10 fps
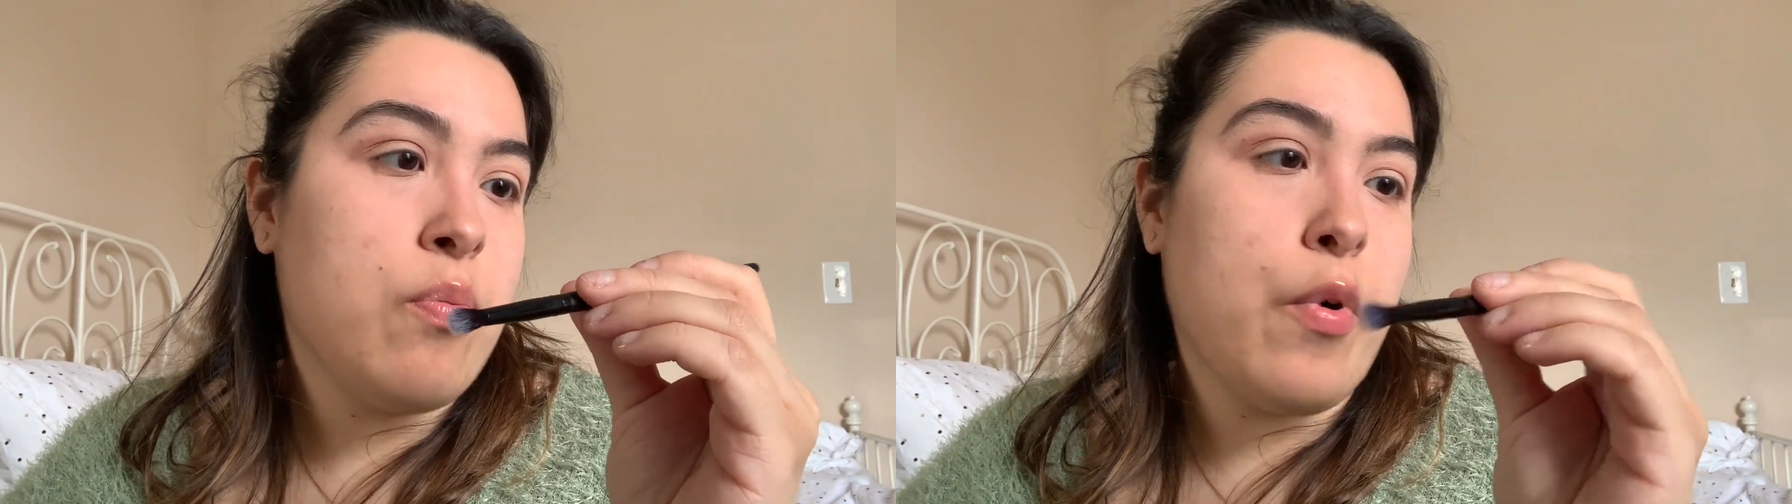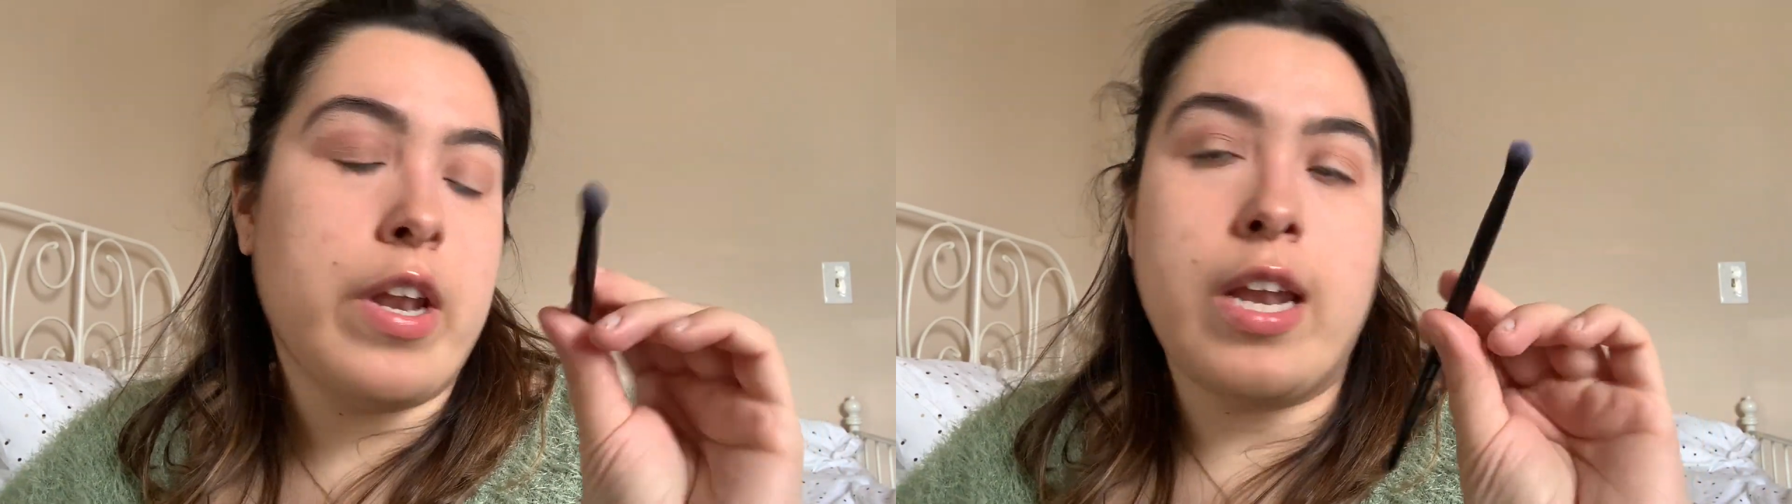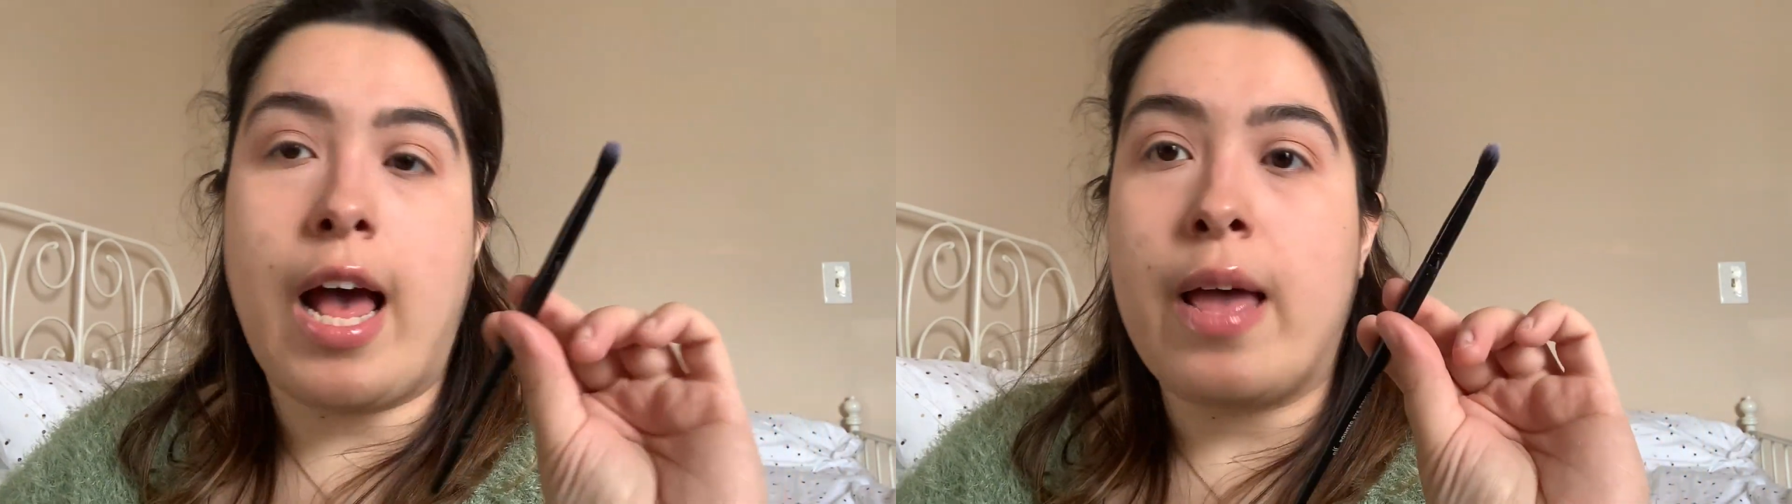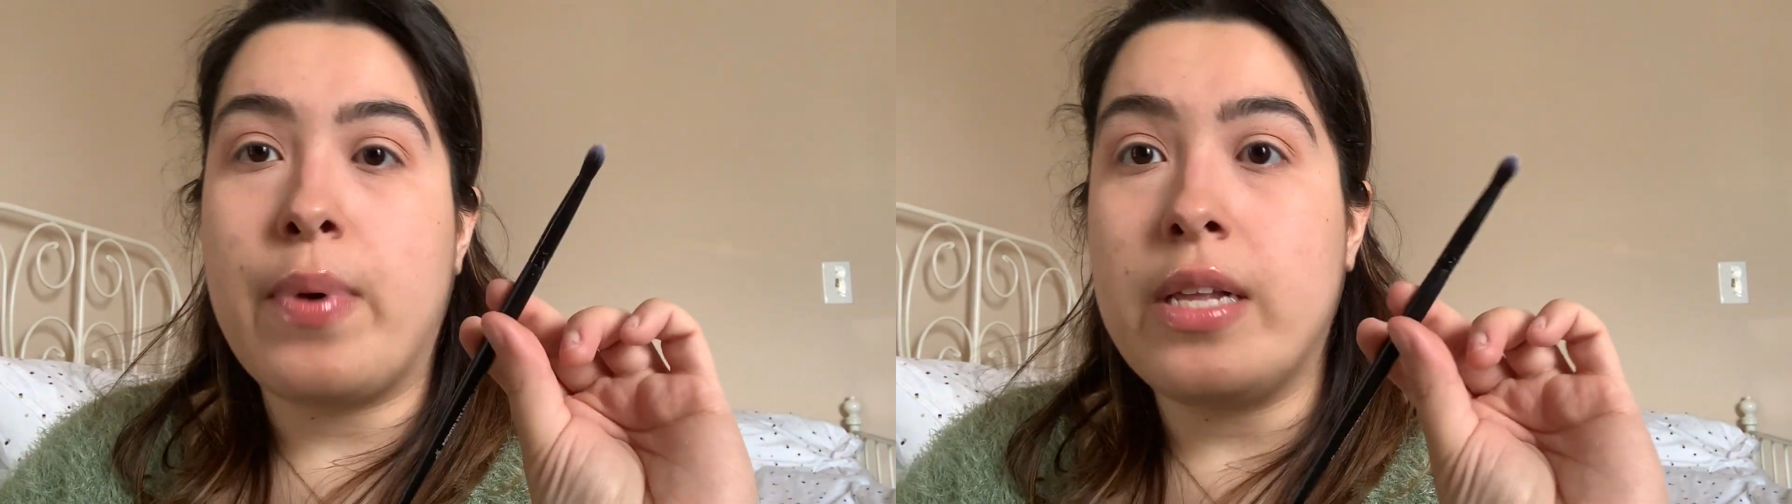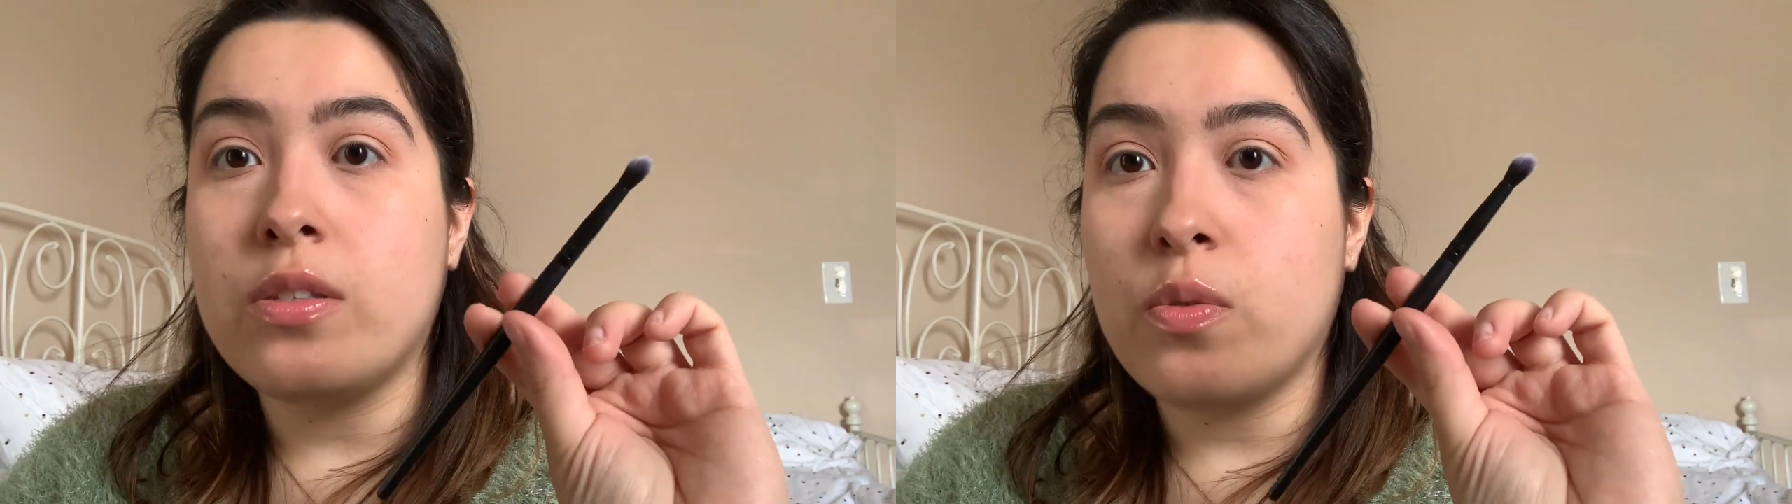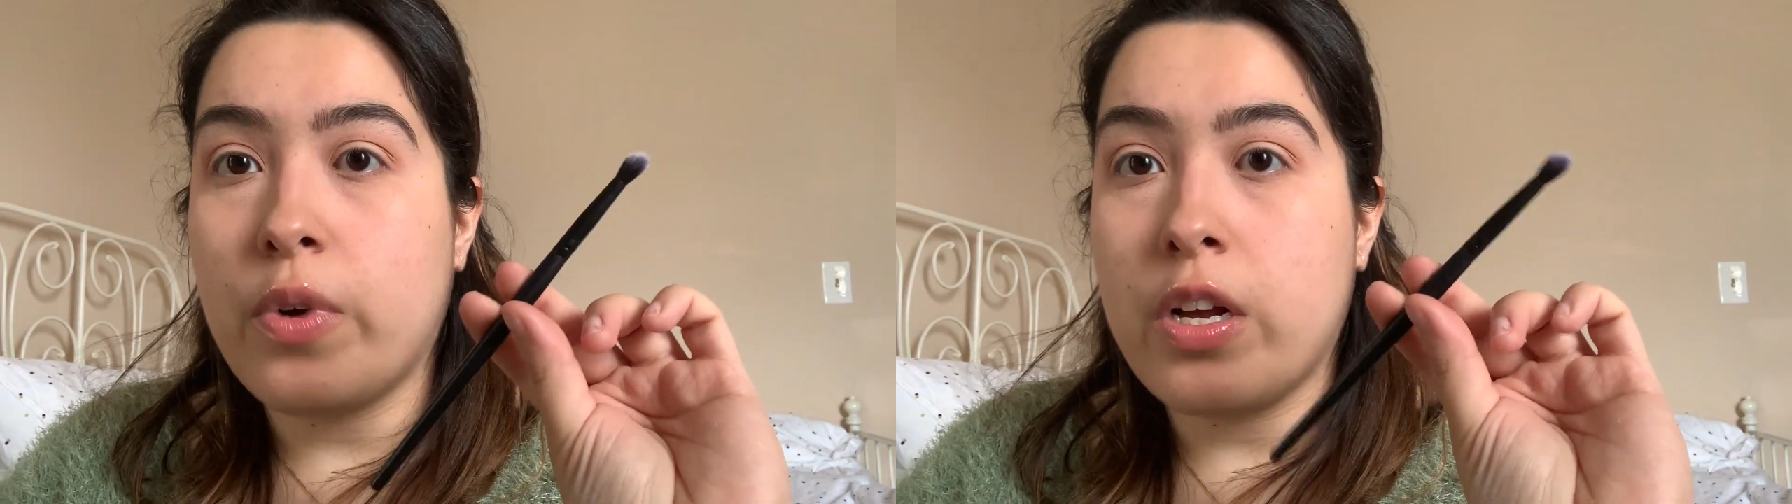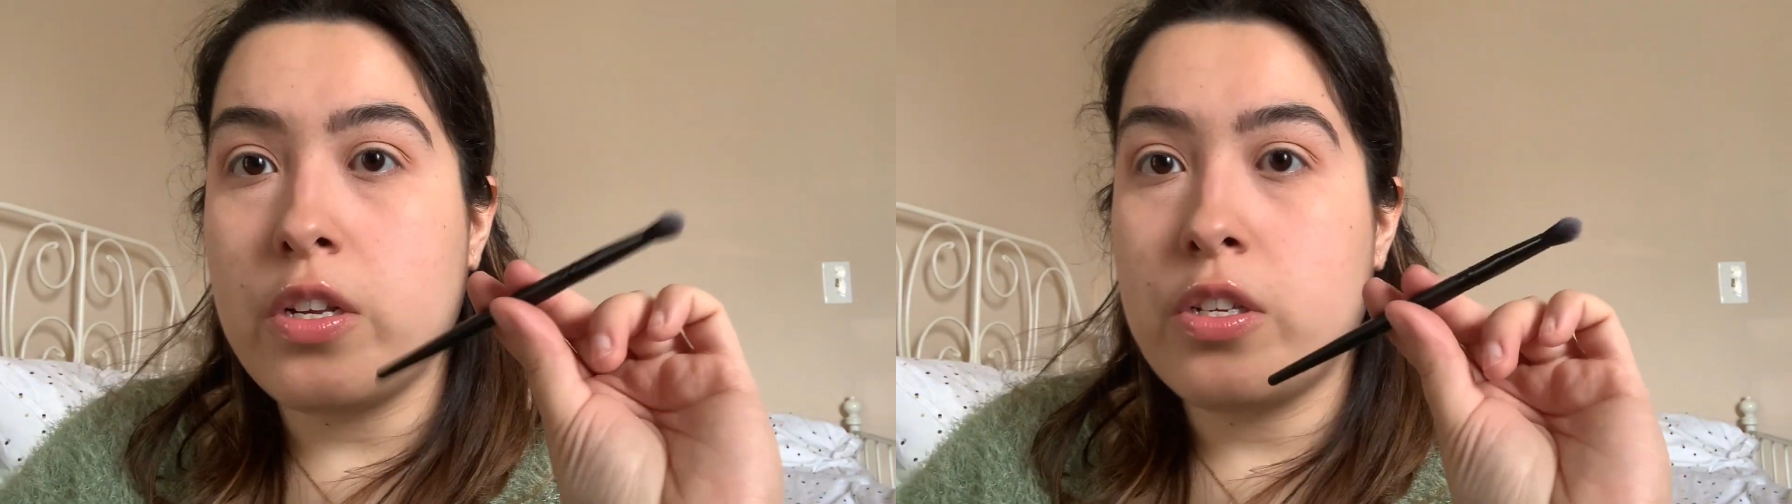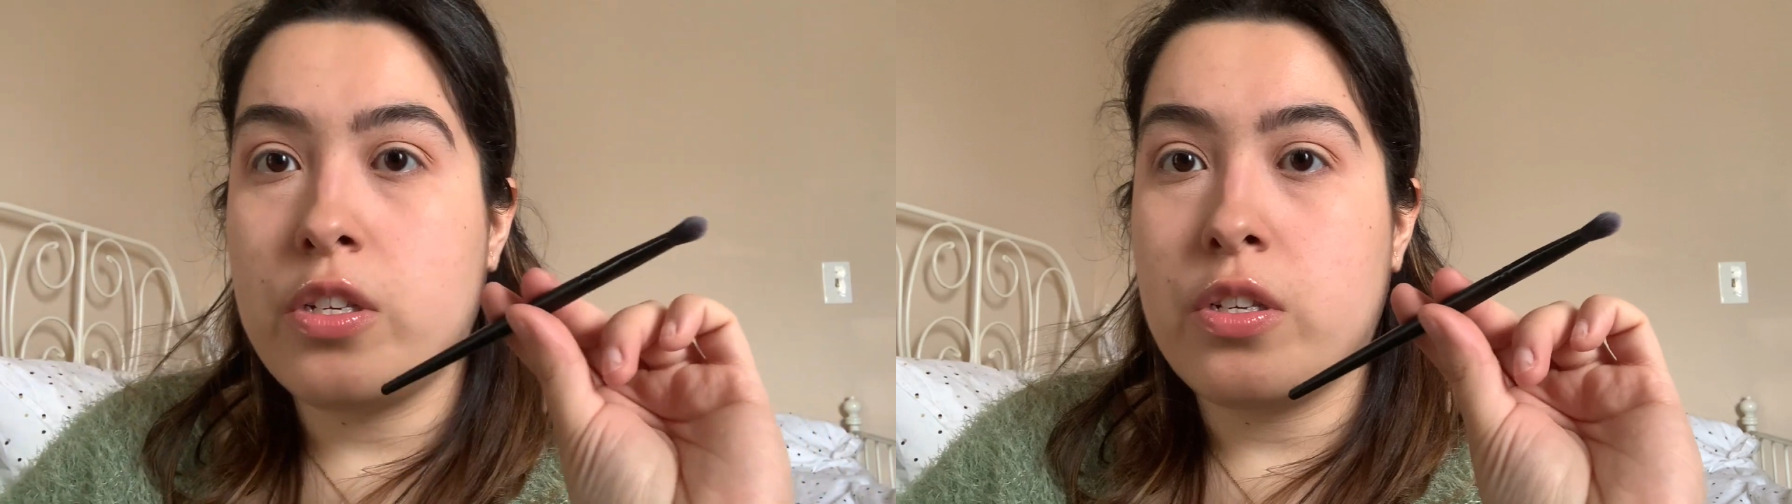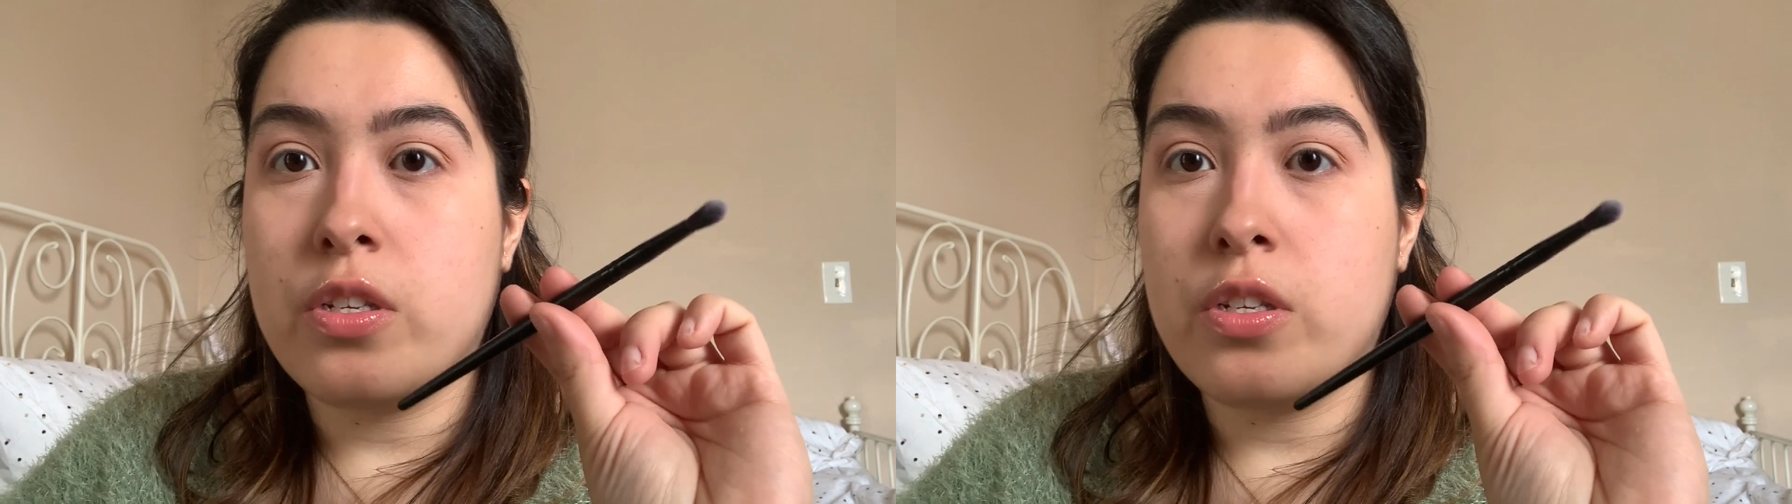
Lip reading: pointed eye pencil brush.